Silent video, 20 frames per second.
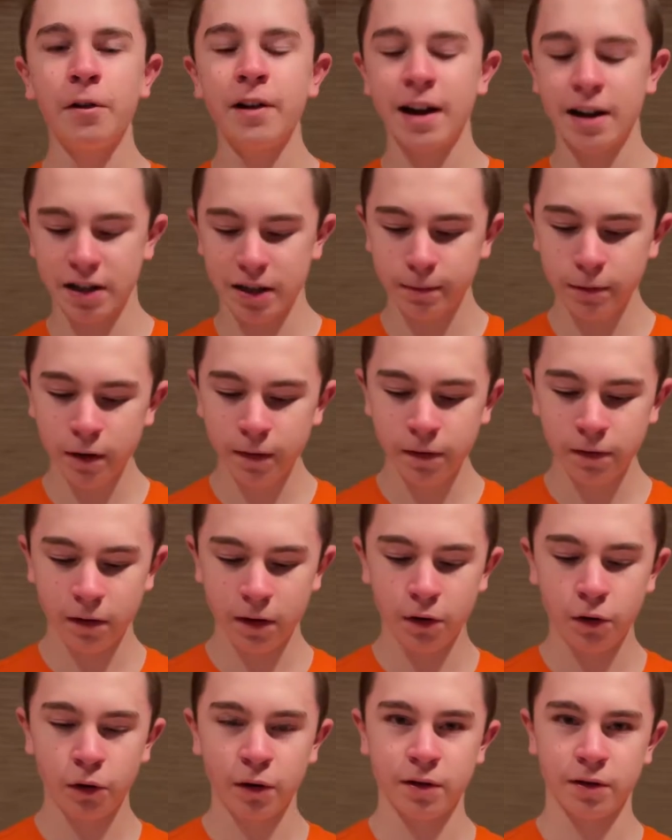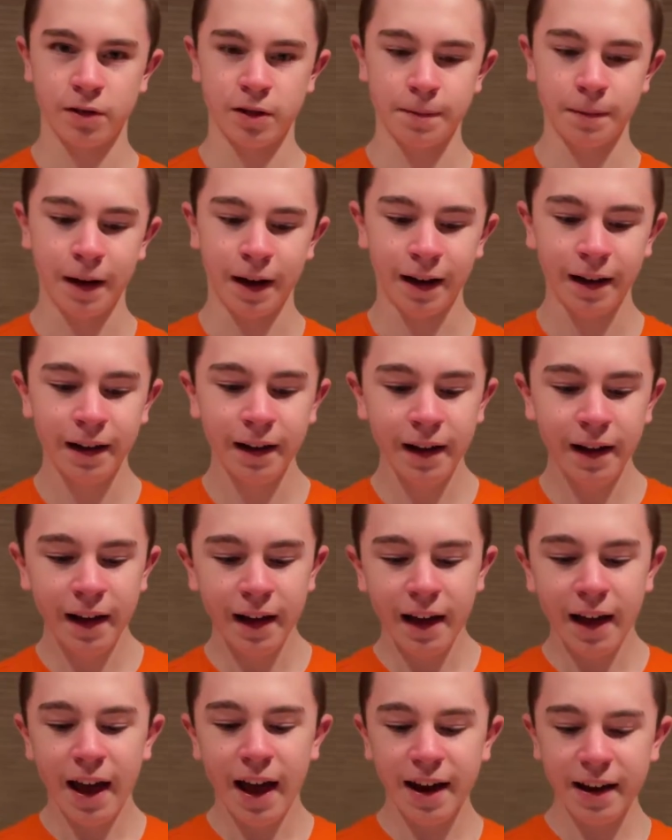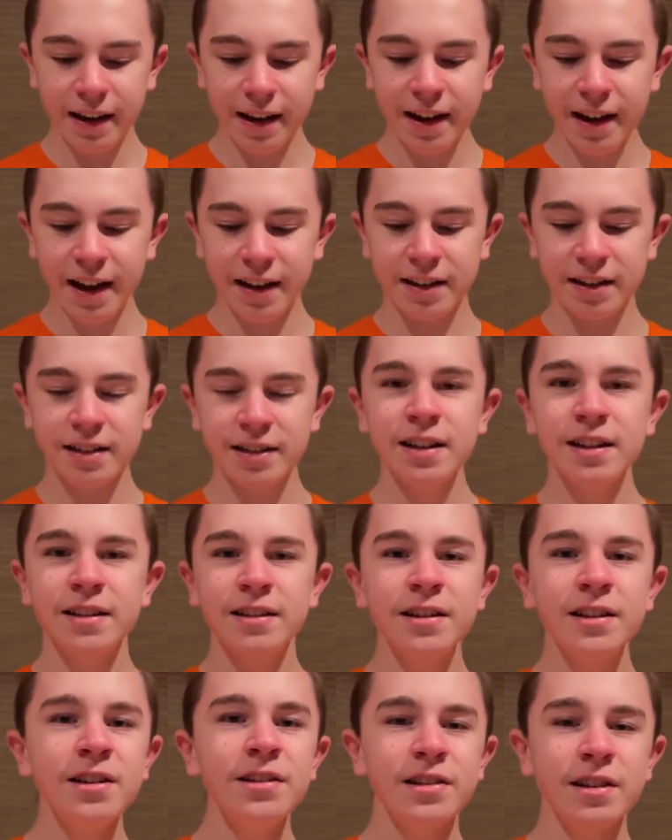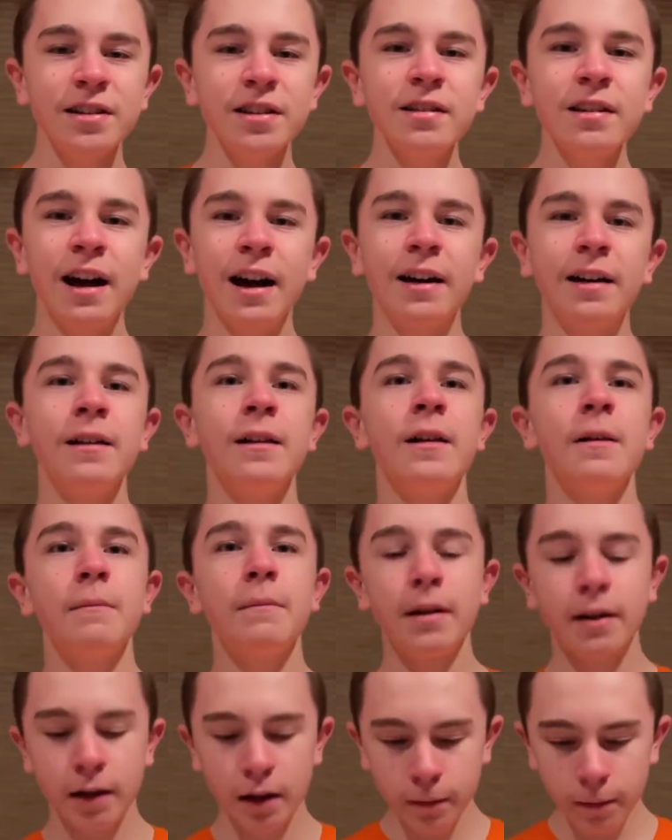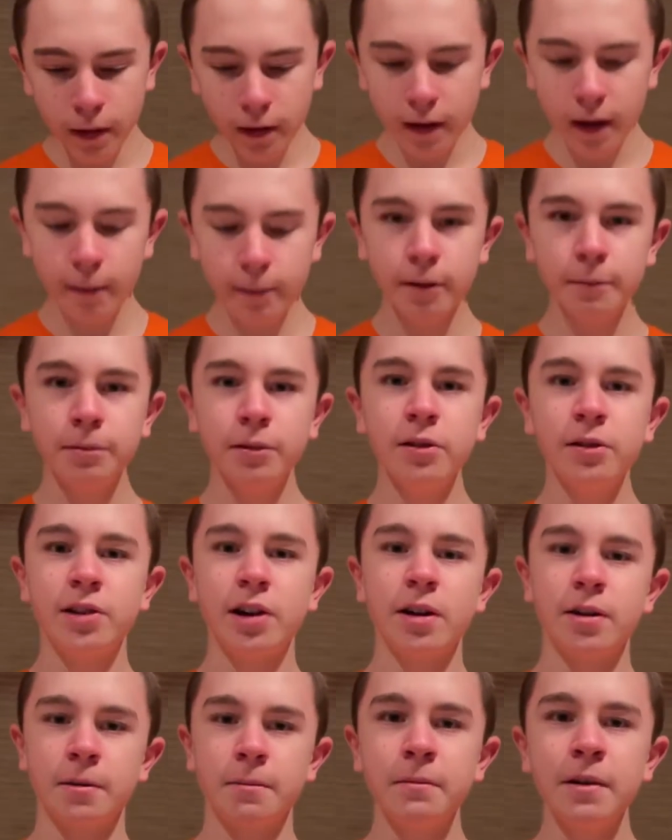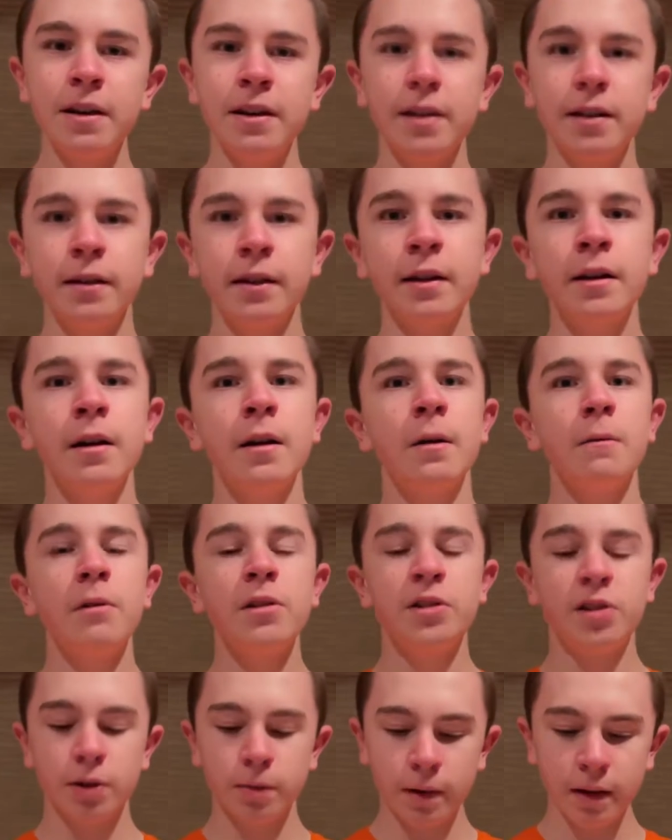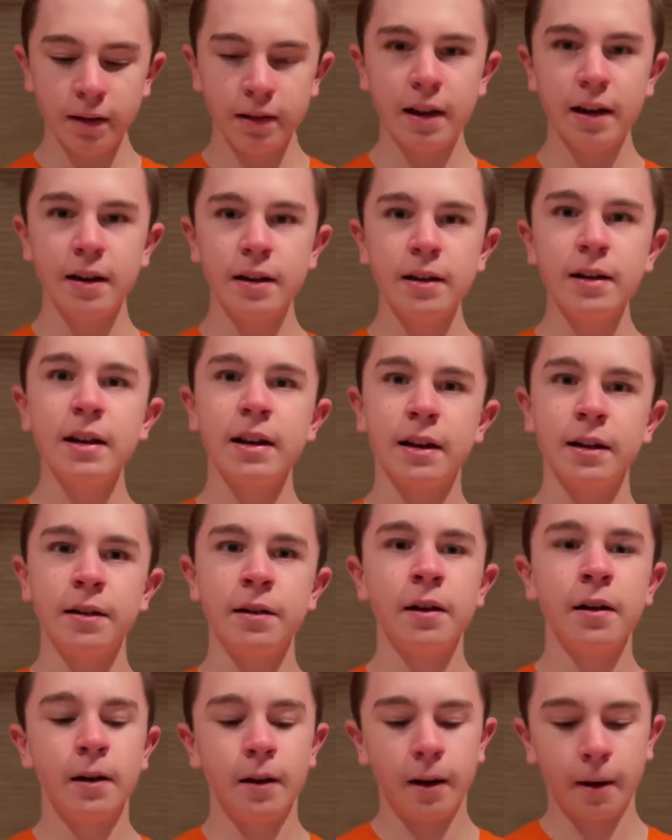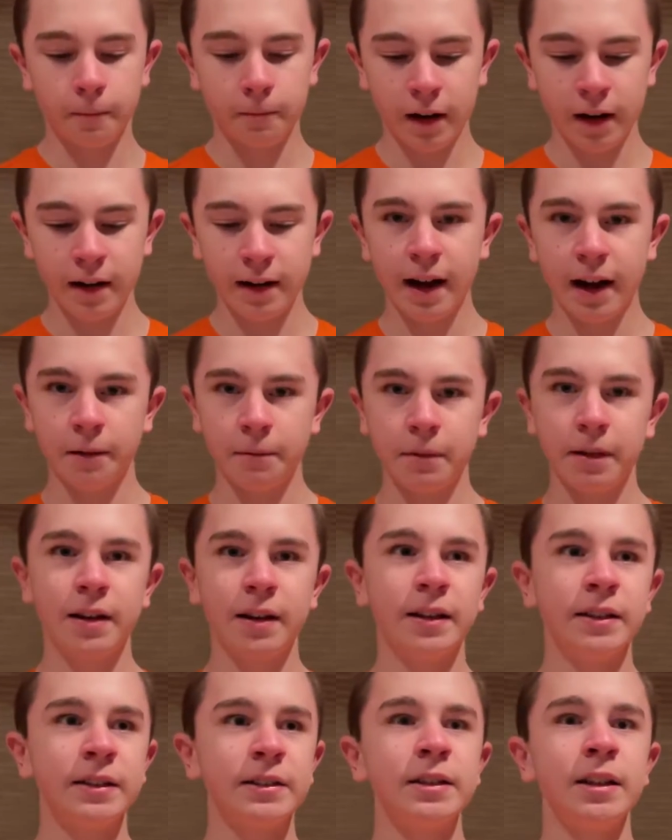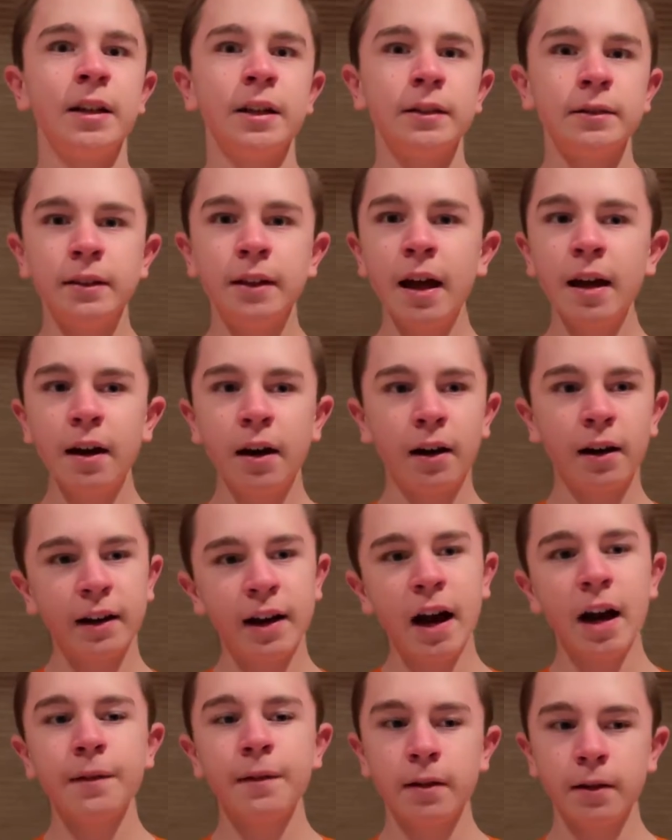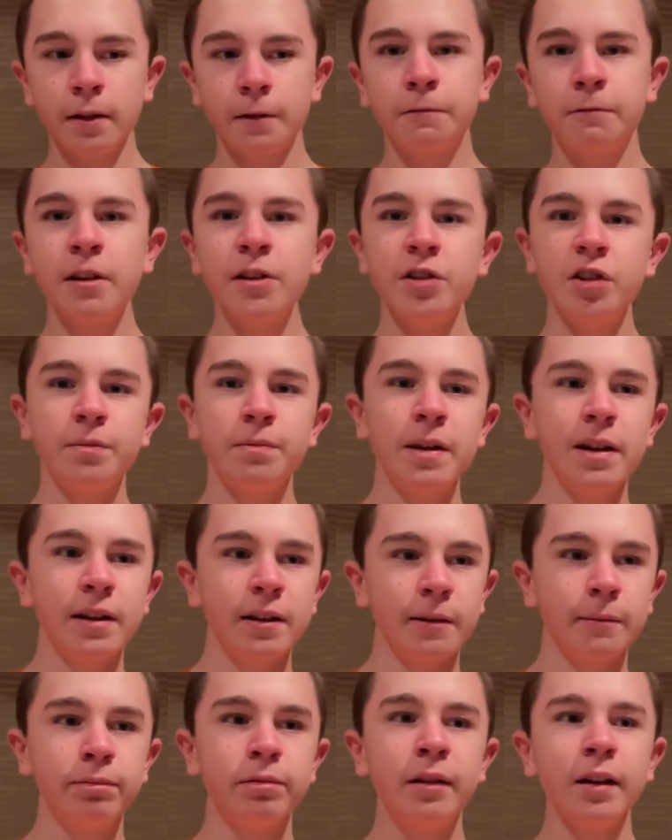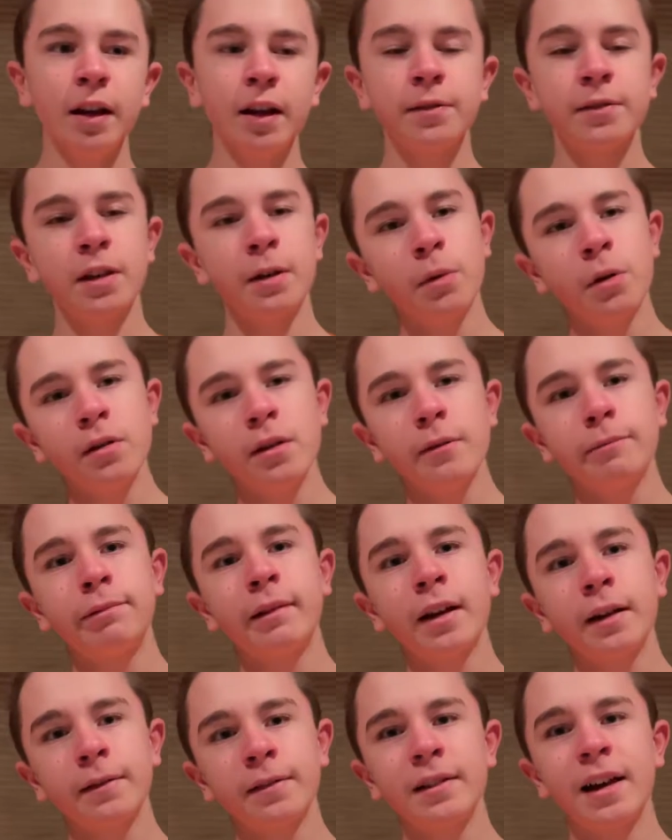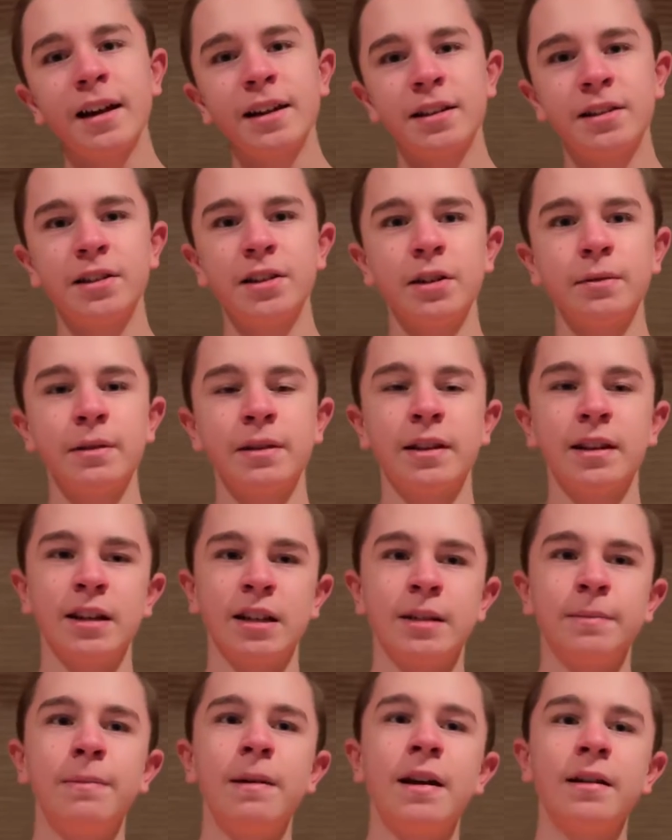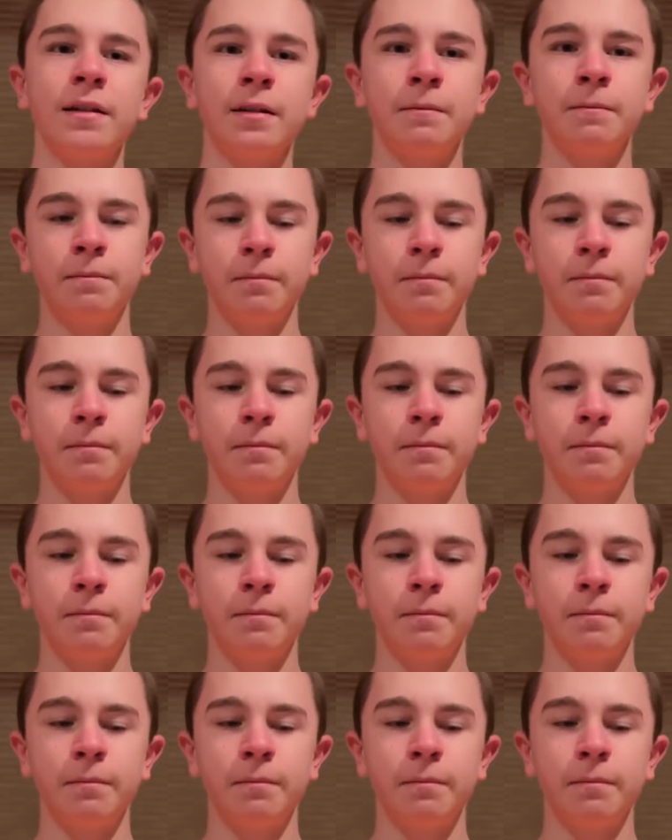has to move to a corner spot. And again, 6 years is a lot, but he will help the Blue Jays immediately, which is what they need right now, because they are kind of on the fringe of being in the playoffs. They were in the playoffs last year with the expanded